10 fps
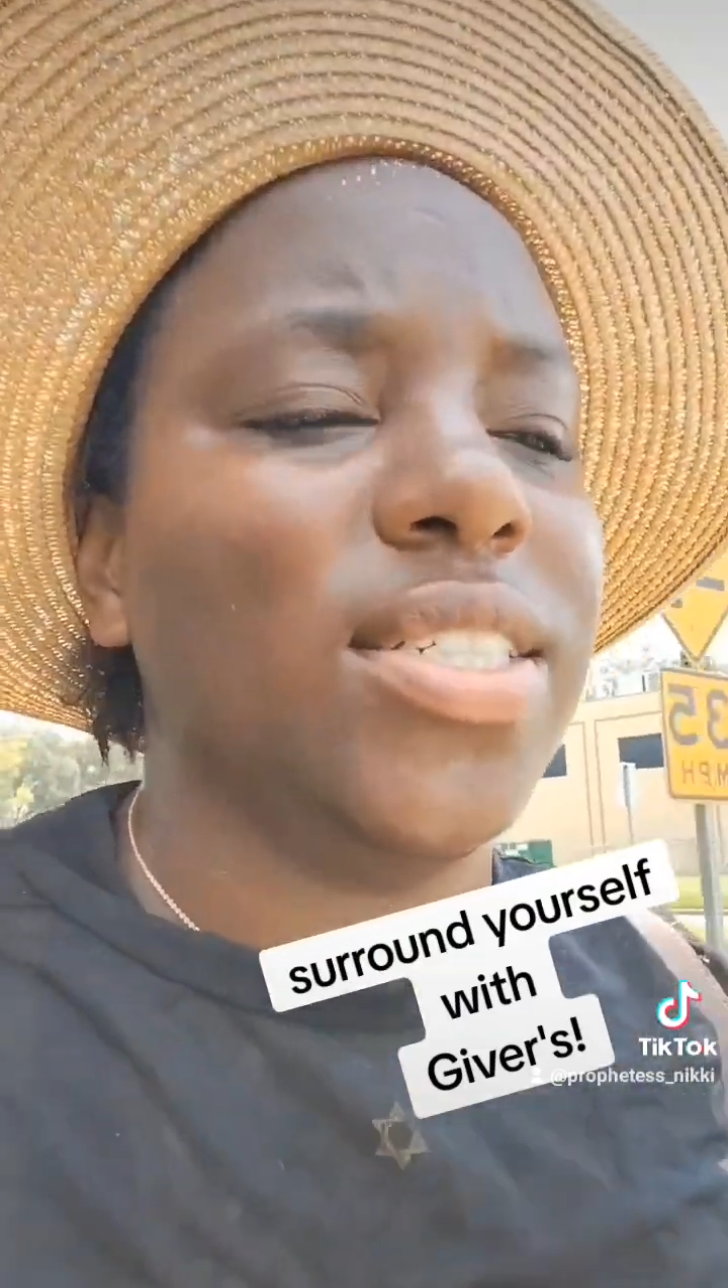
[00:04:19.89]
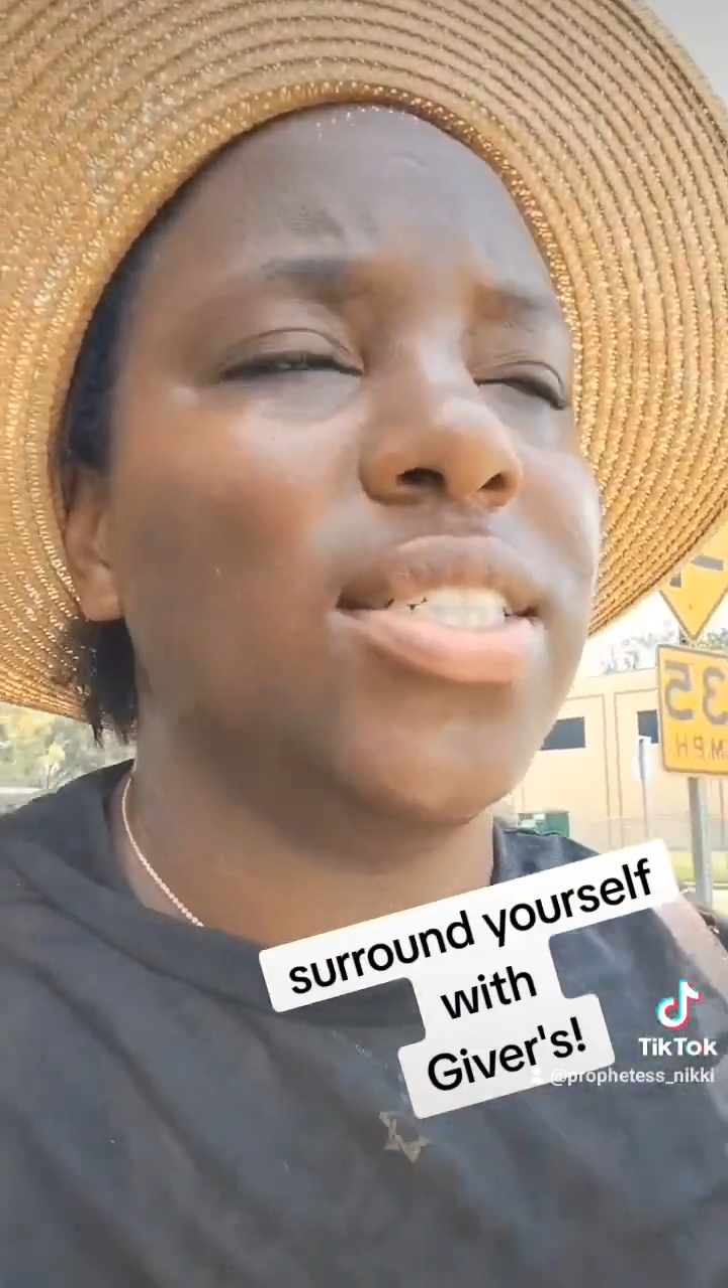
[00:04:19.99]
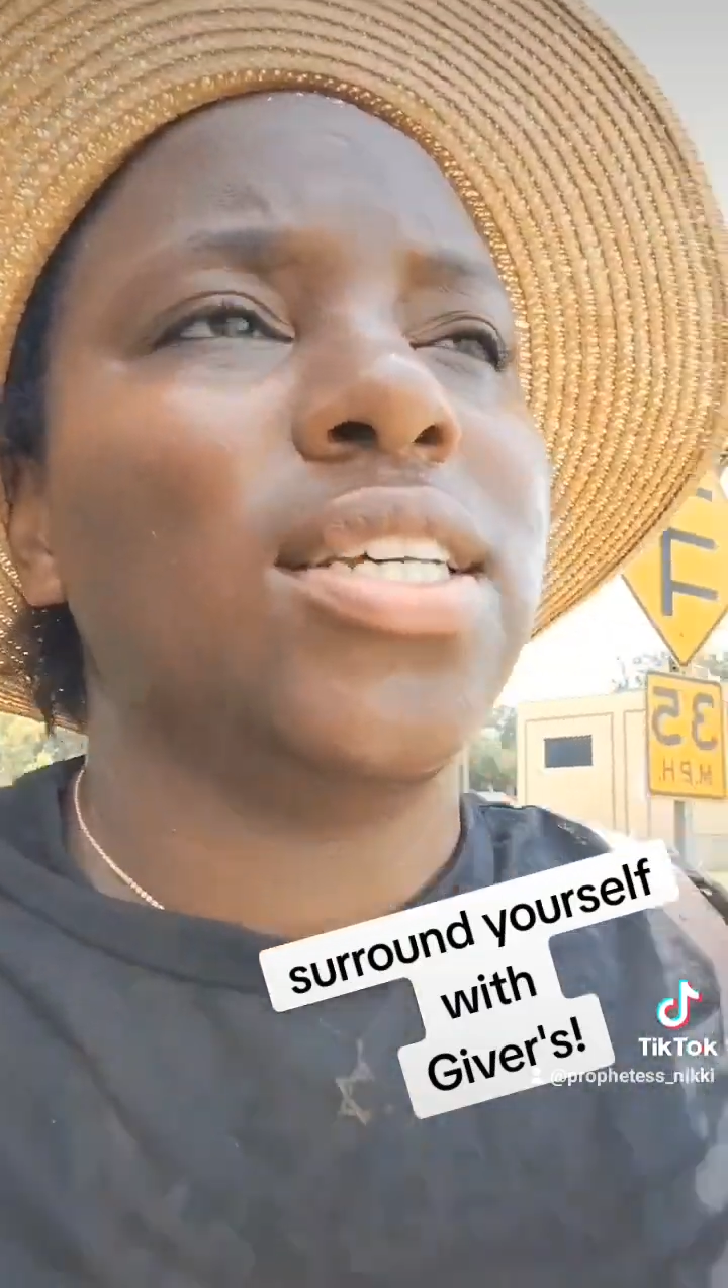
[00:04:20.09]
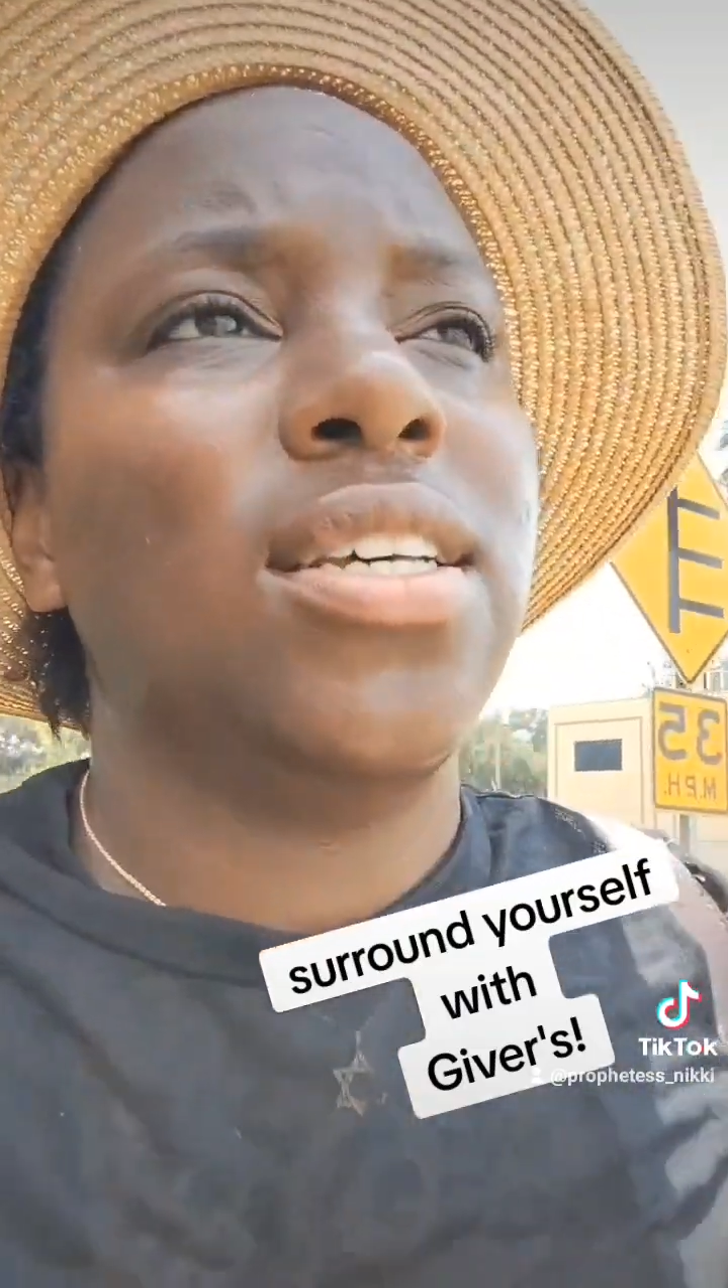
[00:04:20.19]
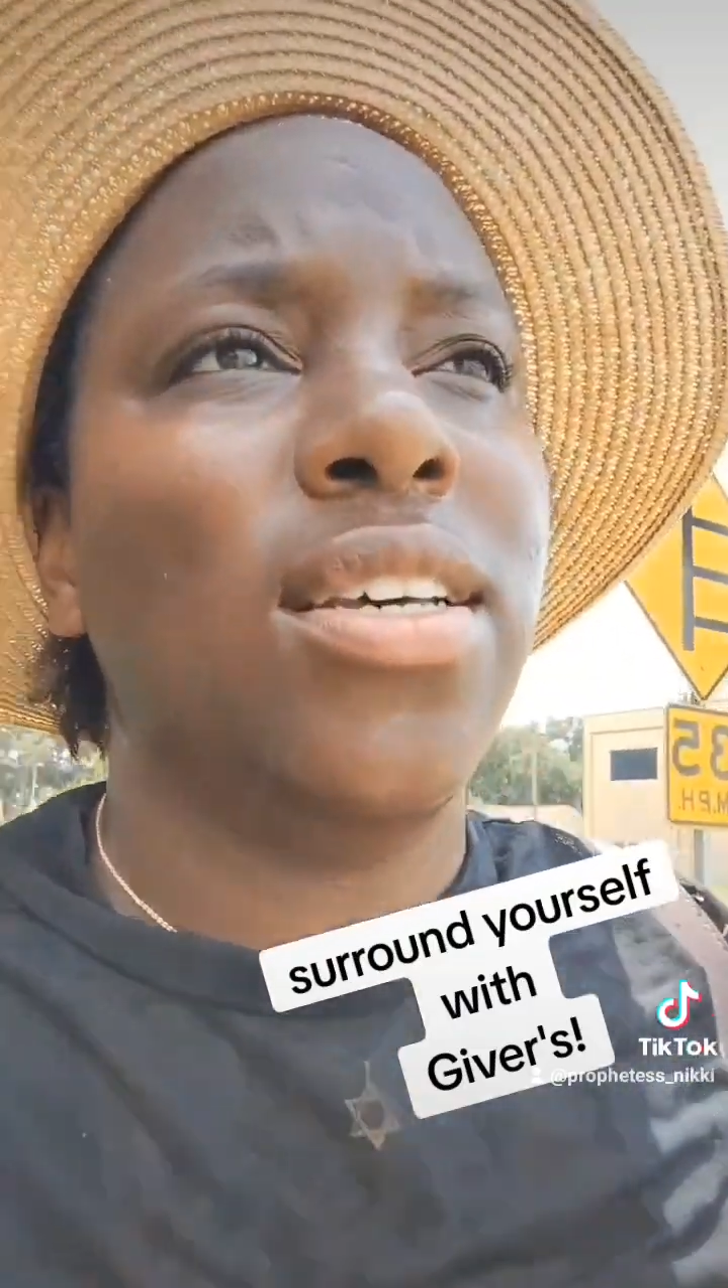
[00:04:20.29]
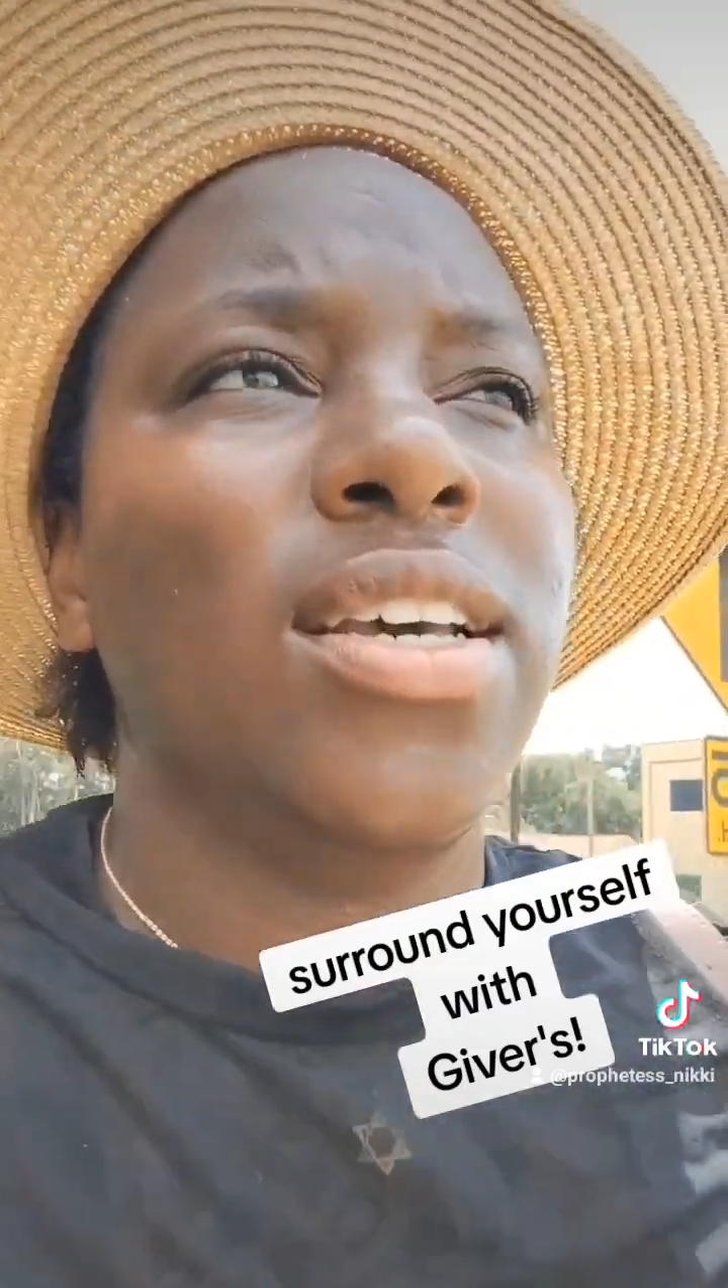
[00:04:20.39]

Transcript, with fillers: themselves